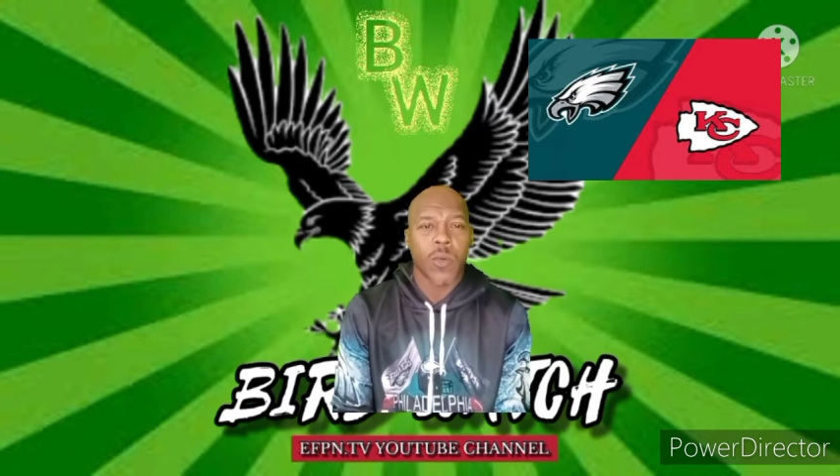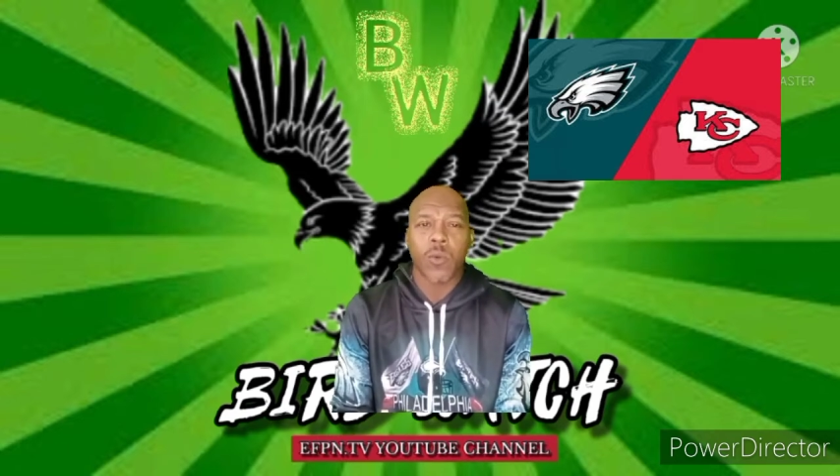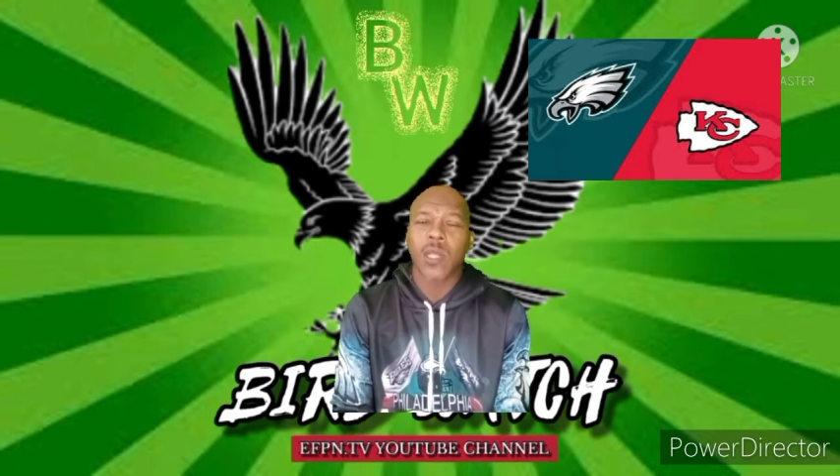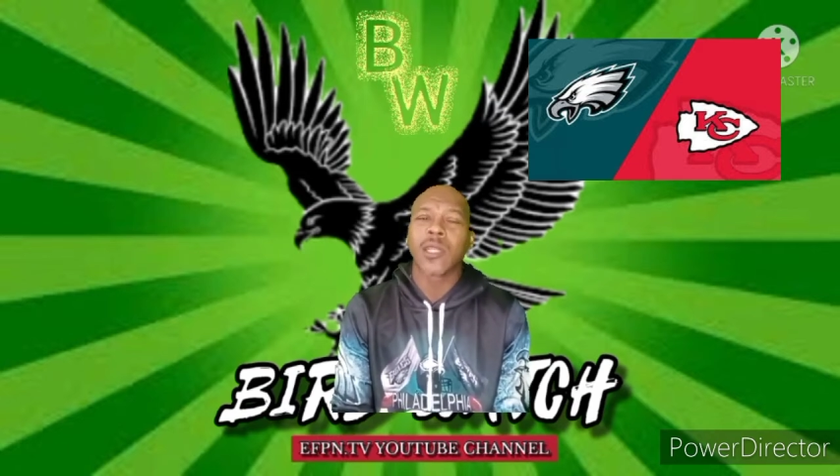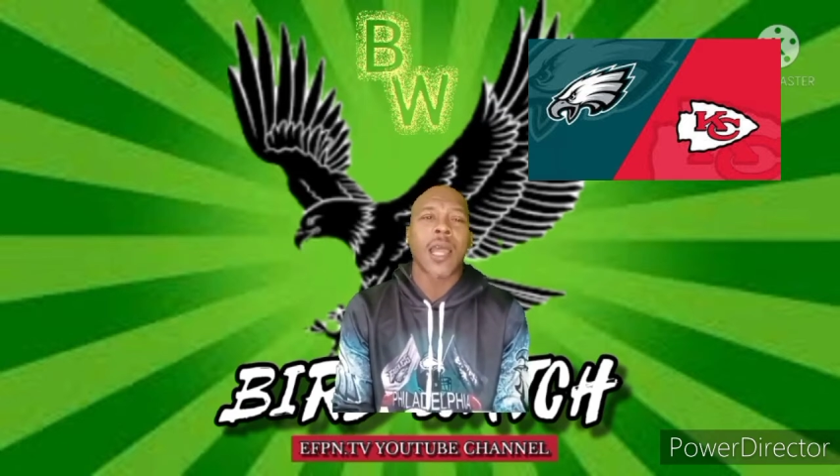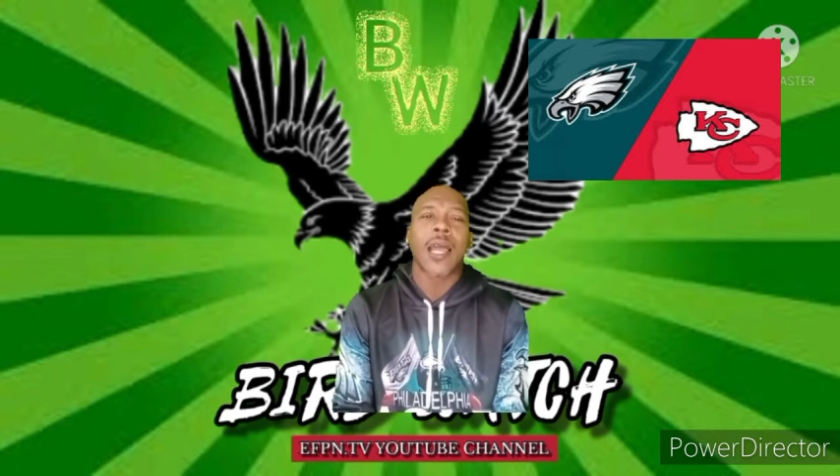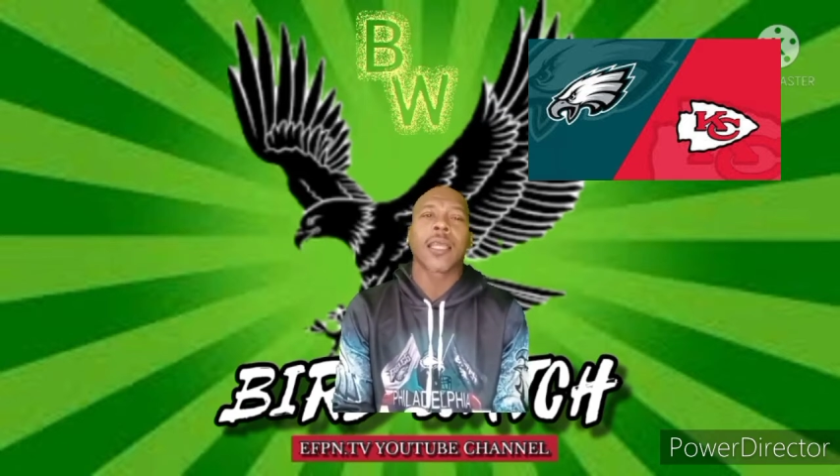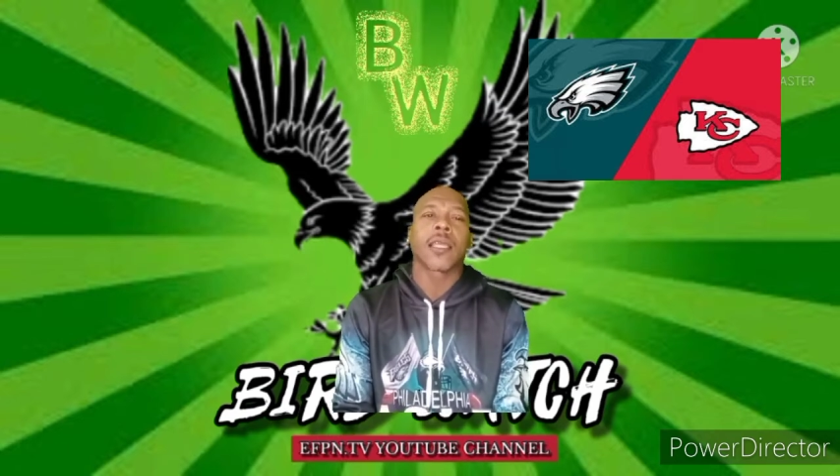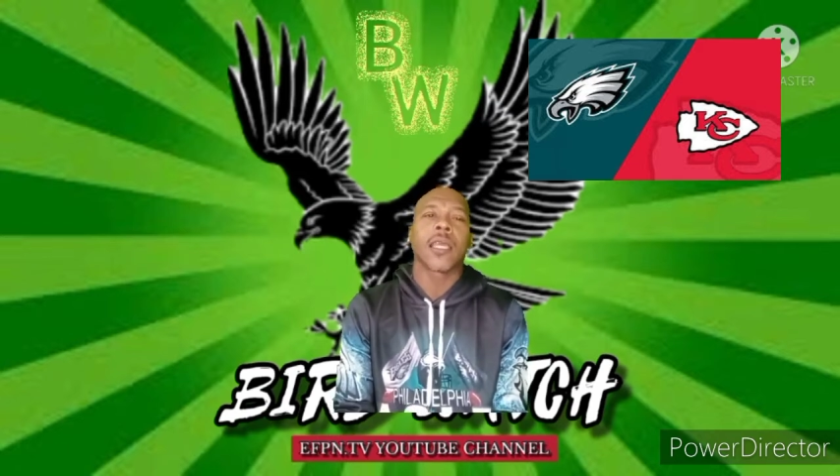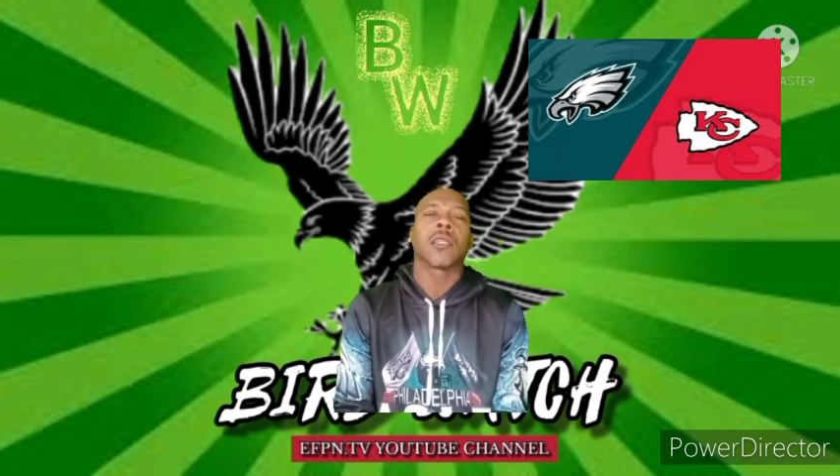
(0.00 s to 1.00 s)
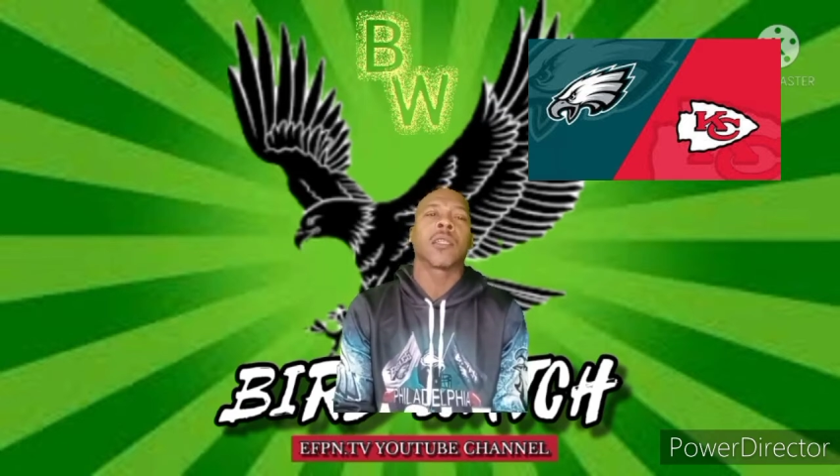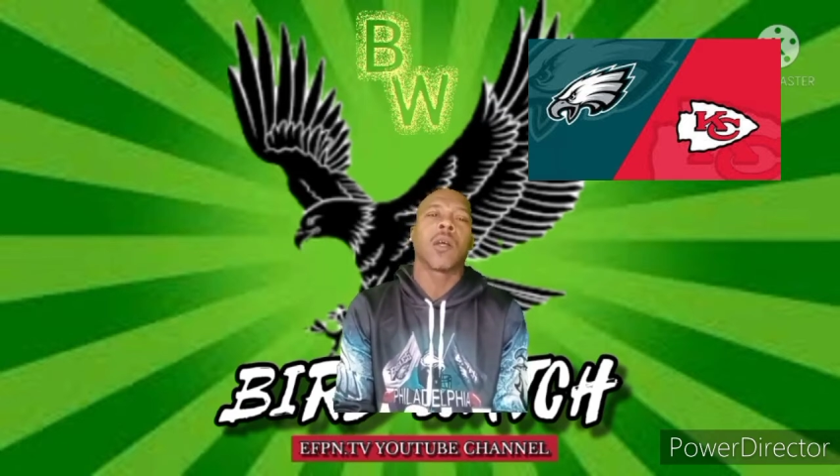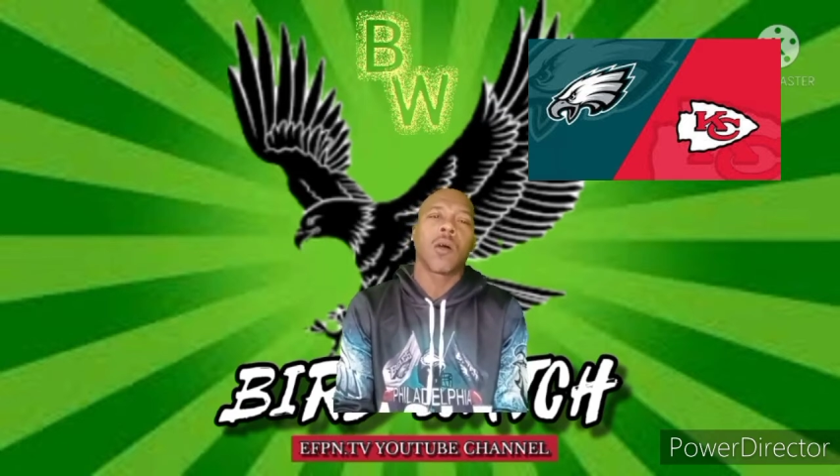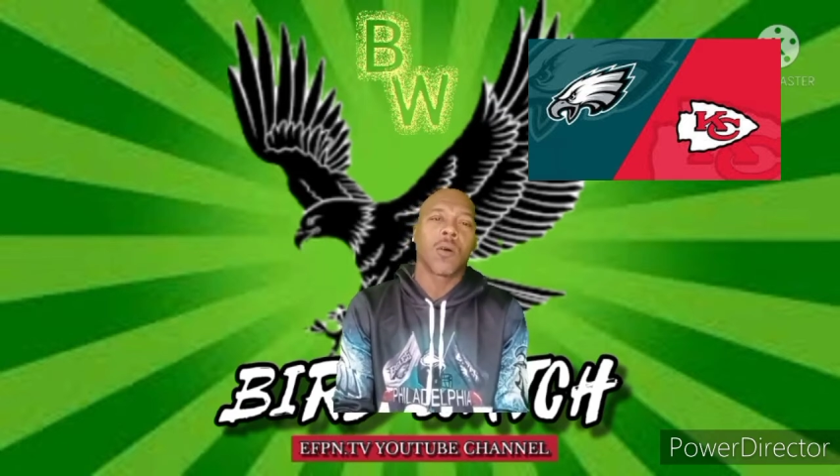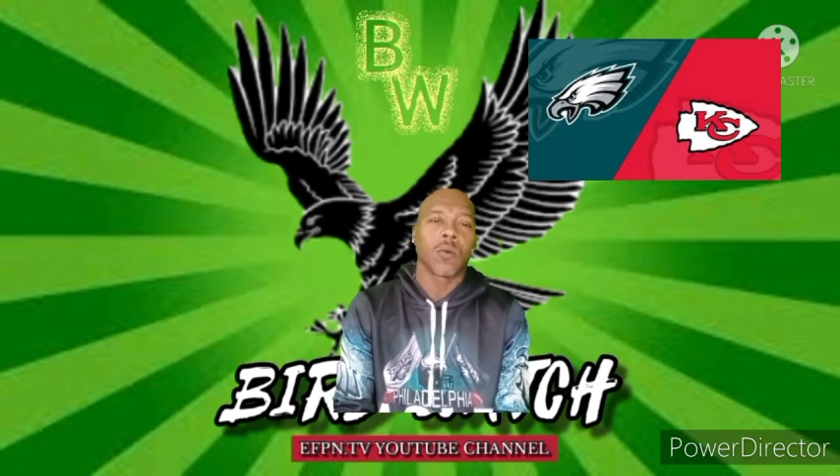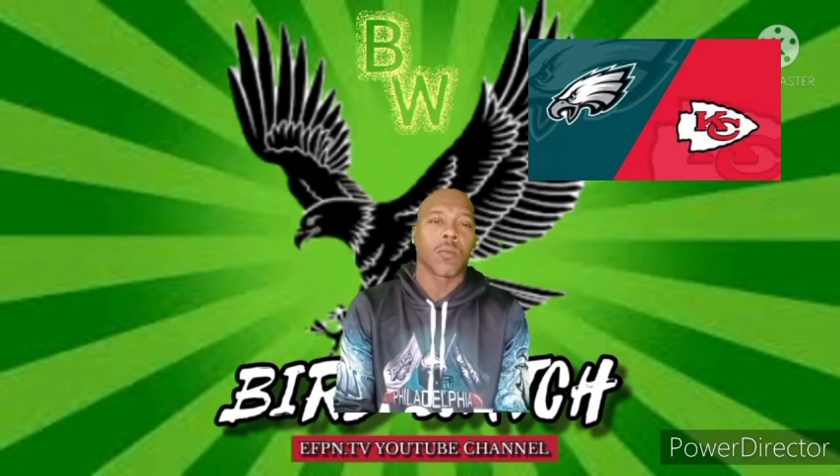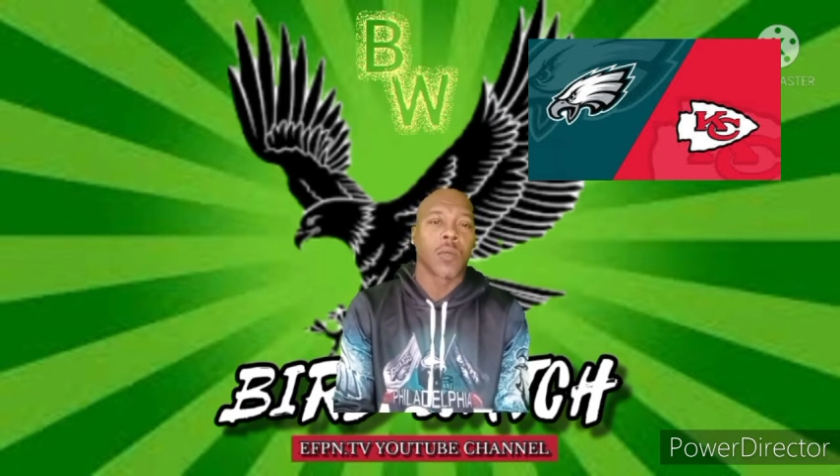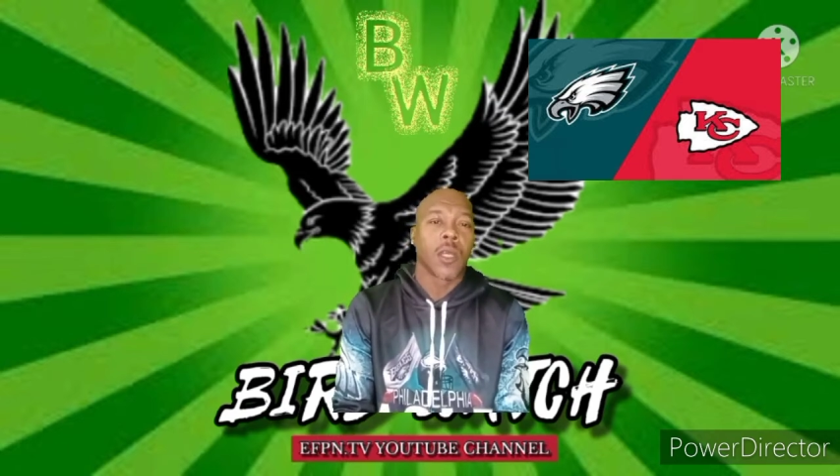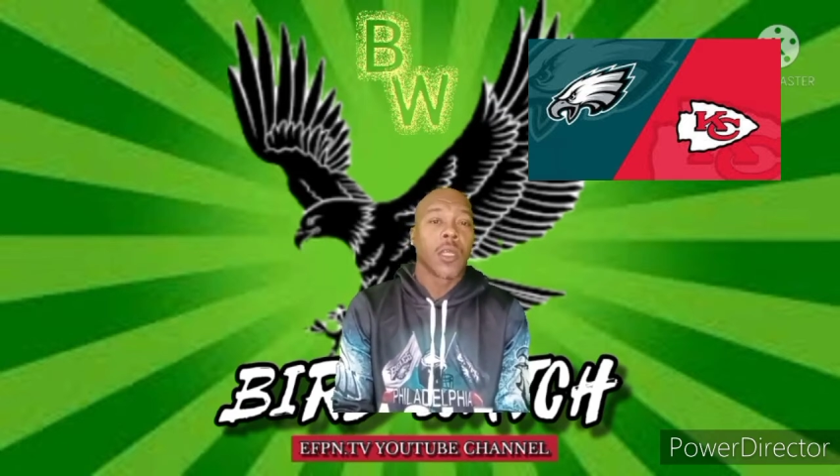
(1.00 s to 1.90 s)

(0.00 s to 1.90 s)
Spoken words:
we really not getting home.